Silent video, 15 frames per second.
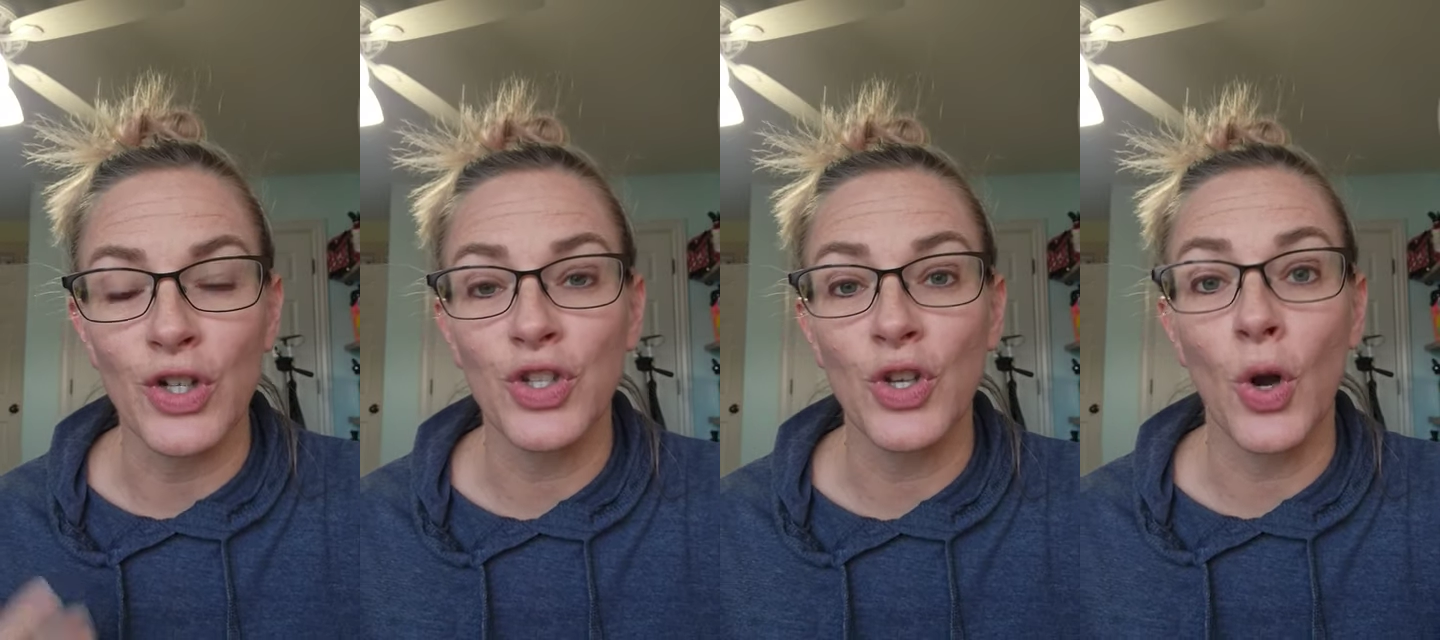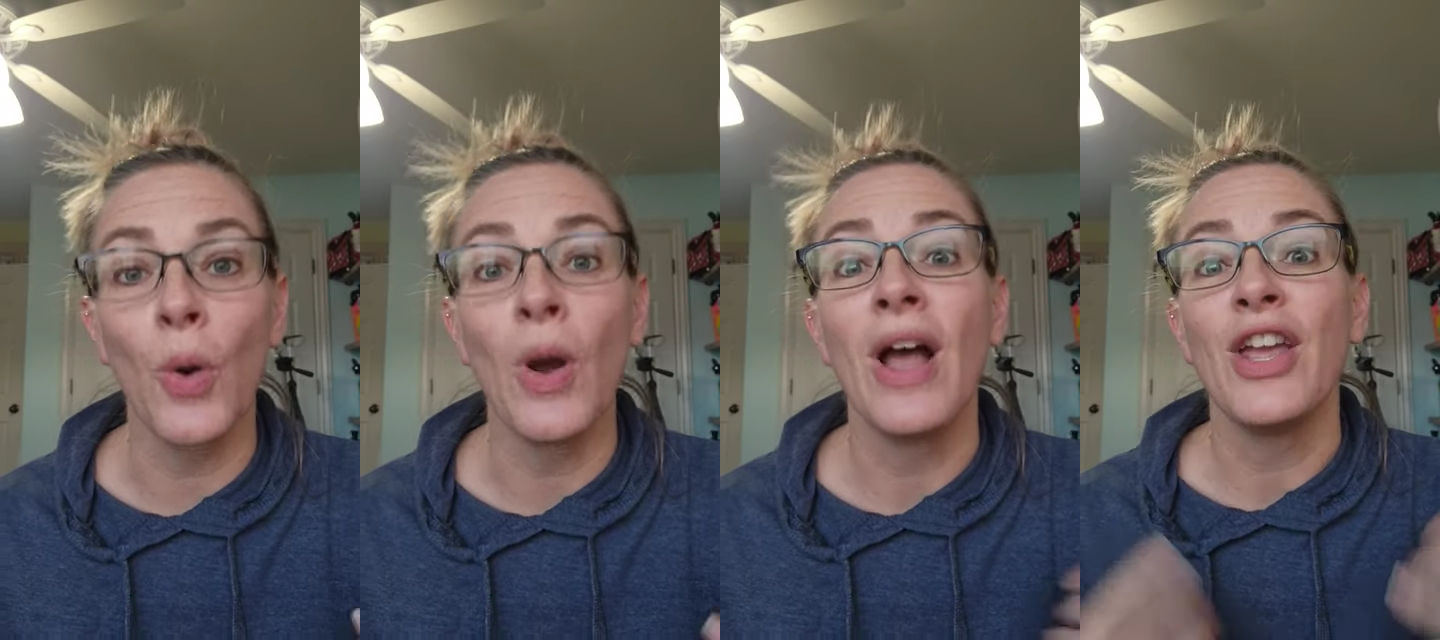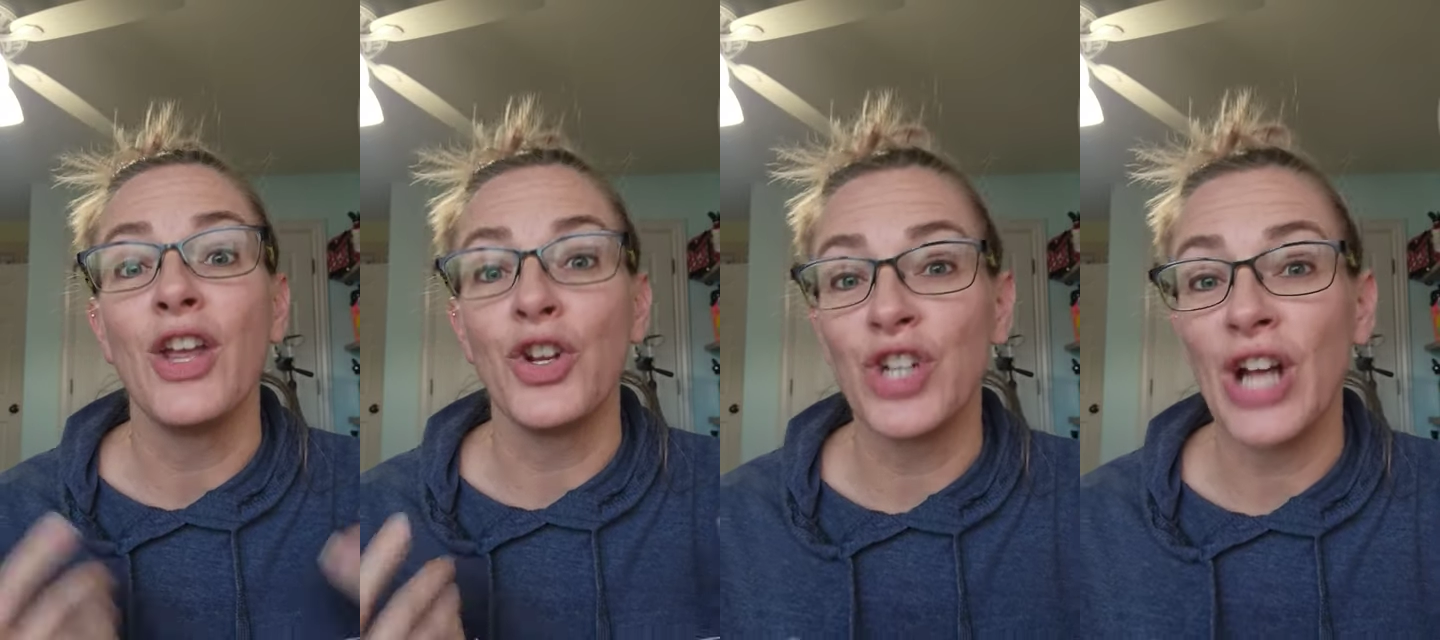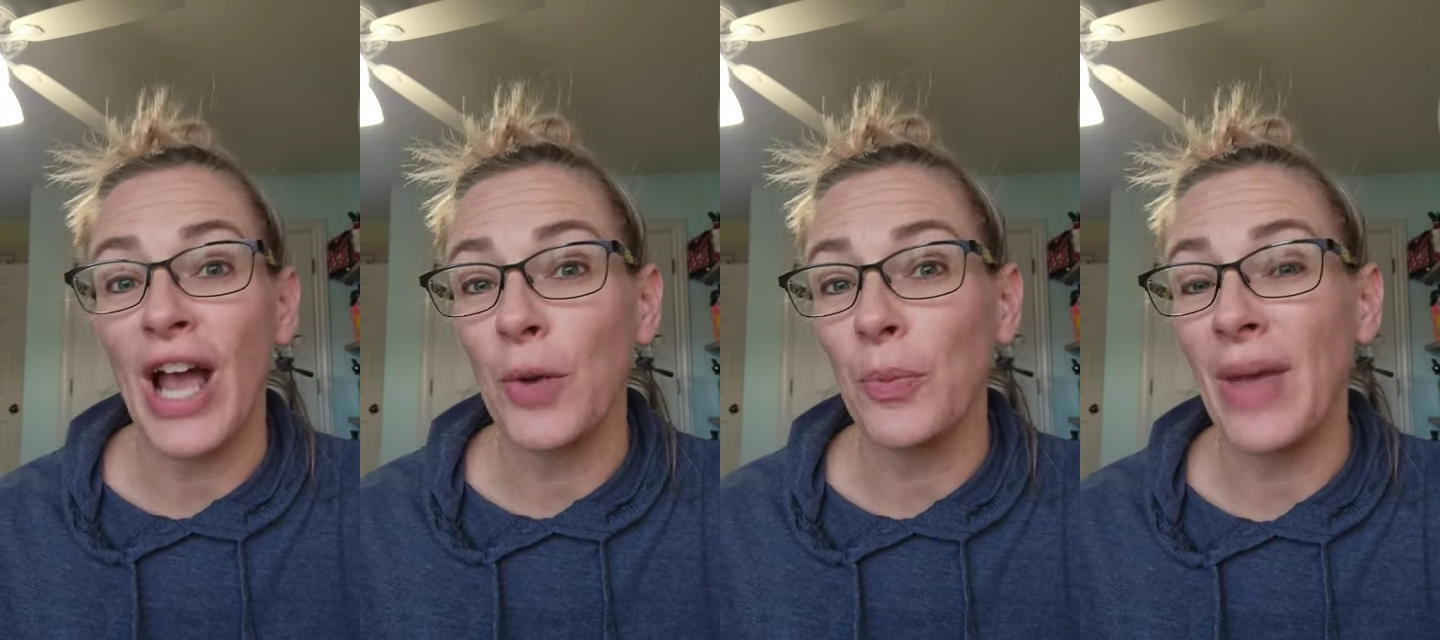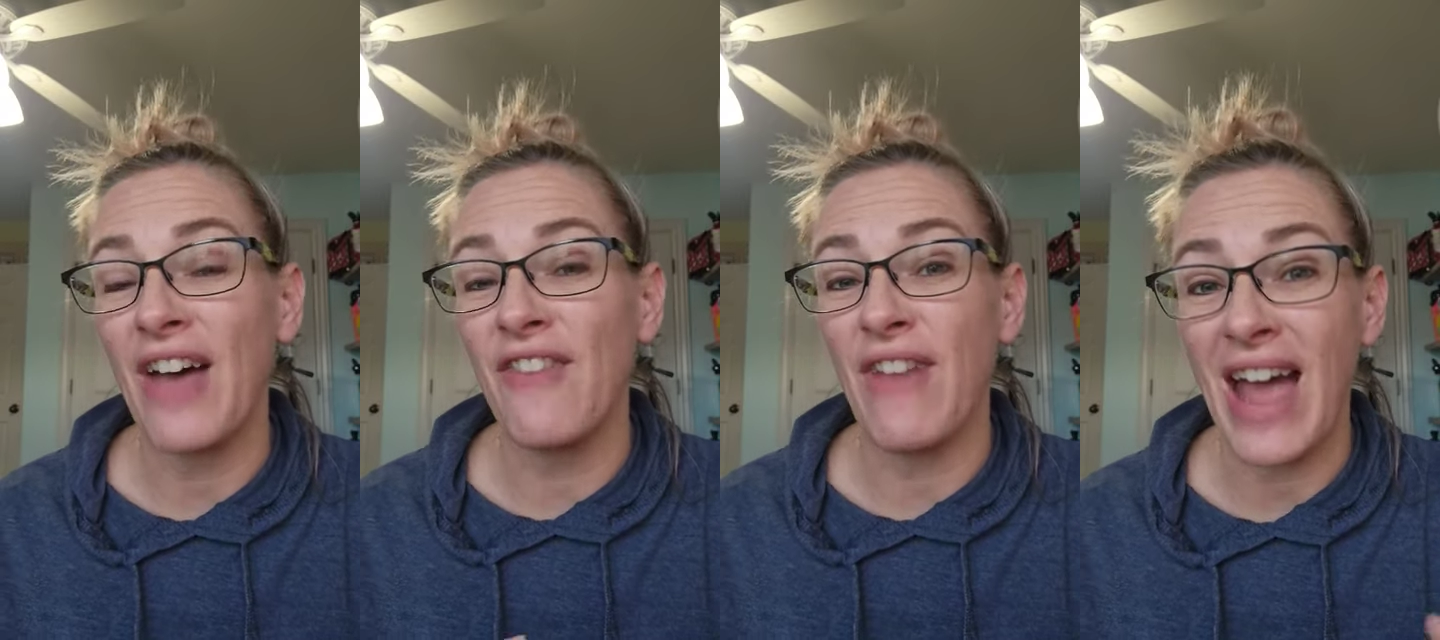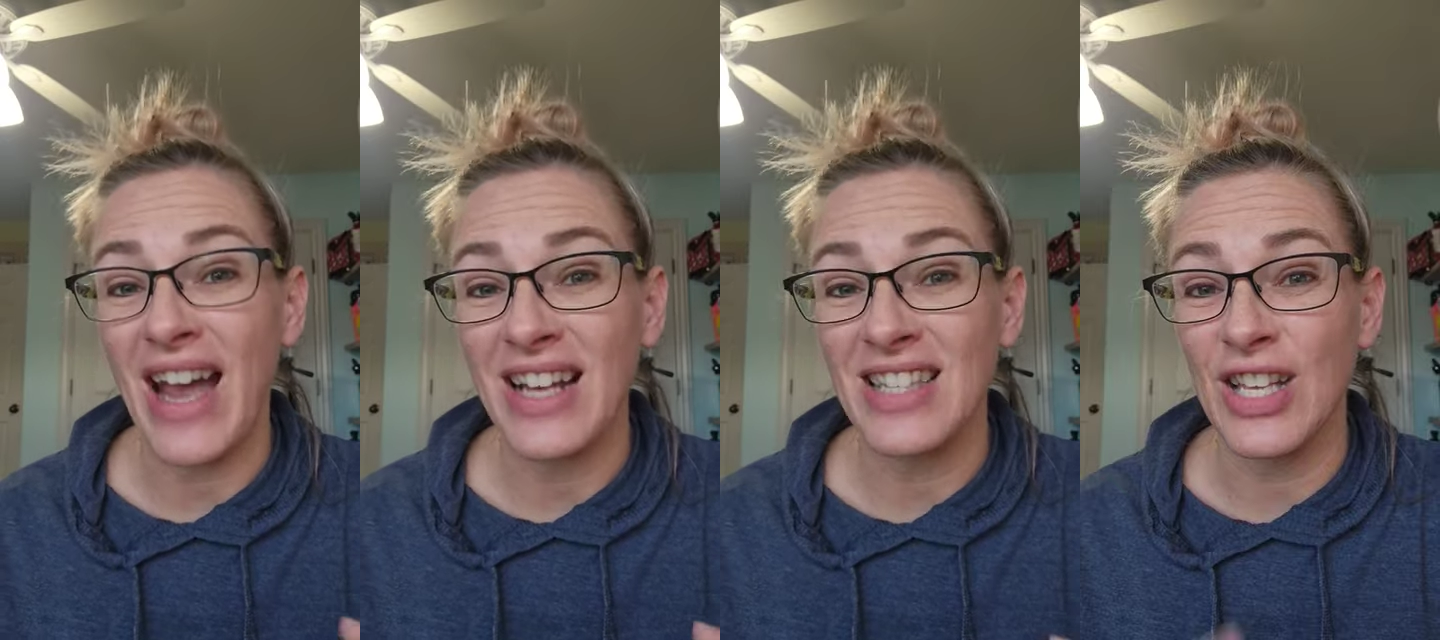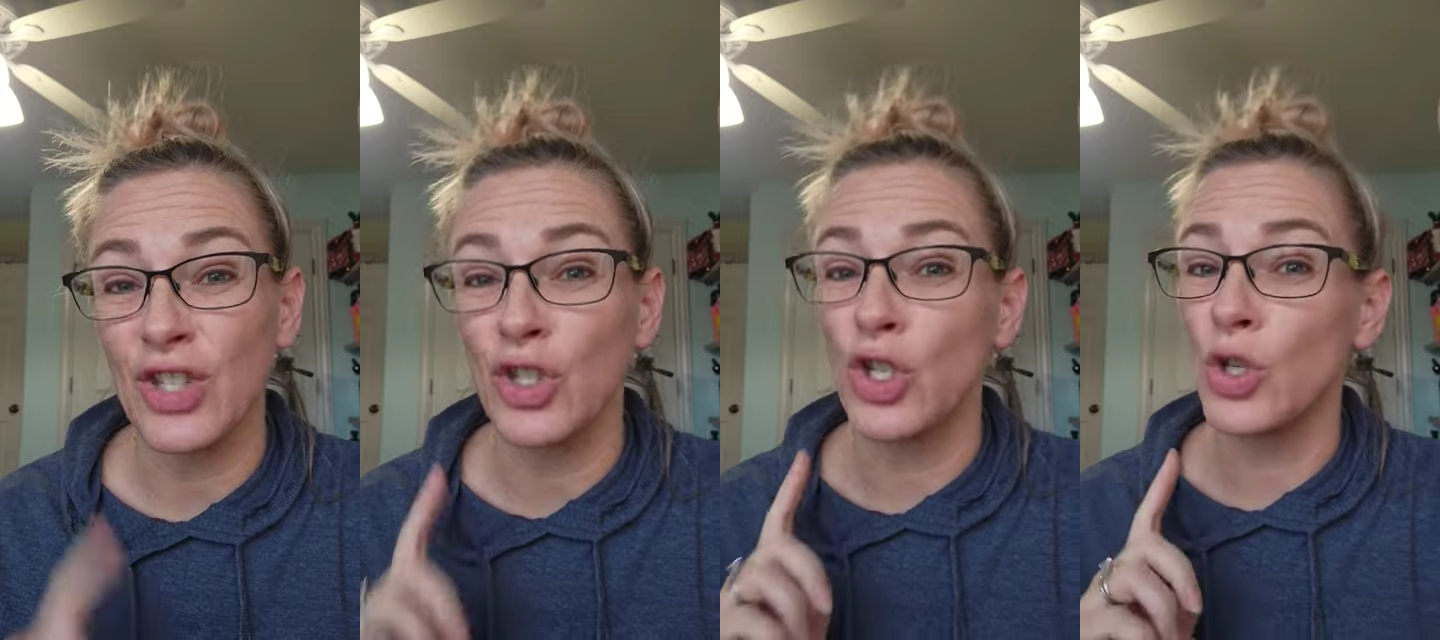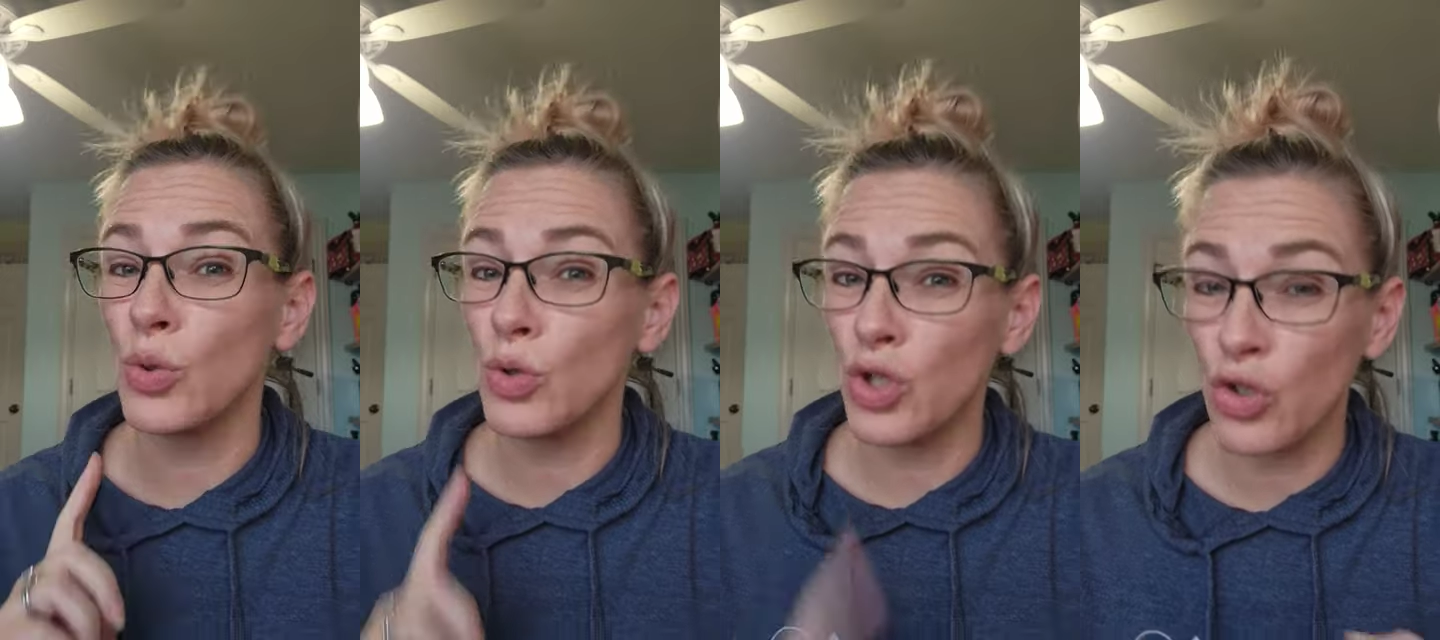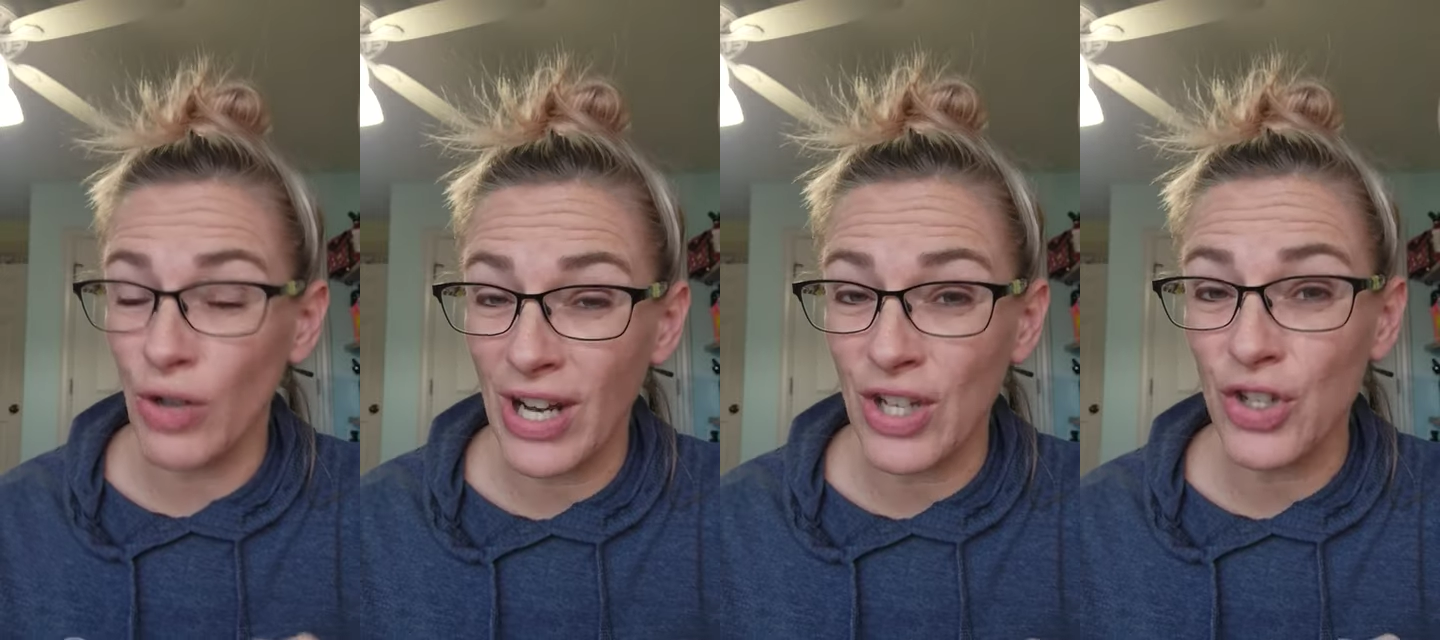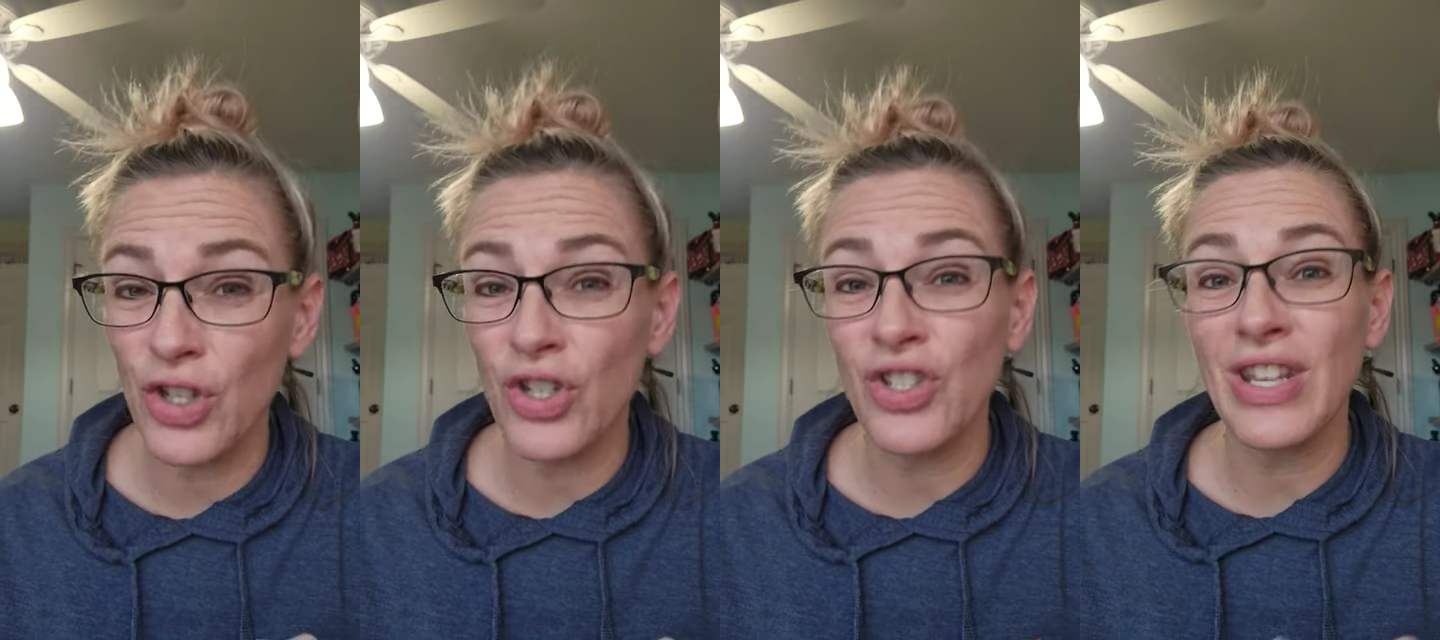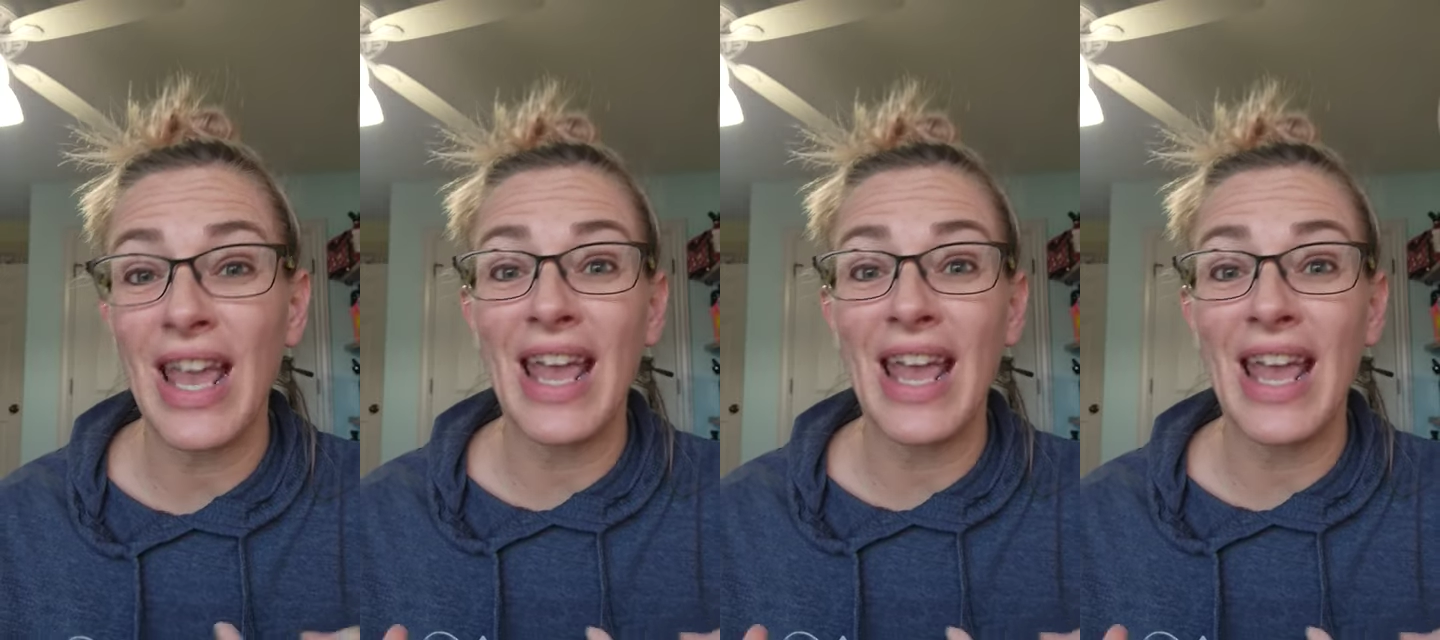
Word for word: So your child will have access to strangers